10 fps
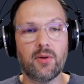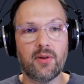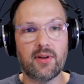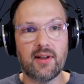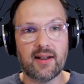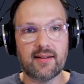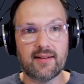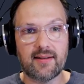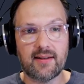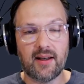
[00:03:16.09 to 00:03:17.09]
the next
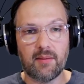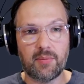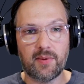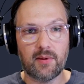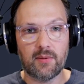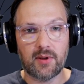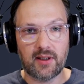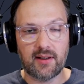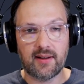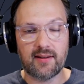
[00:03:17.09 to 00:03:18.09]
step, what
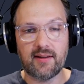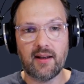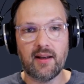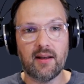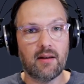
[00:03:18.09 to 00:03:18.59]
did I say?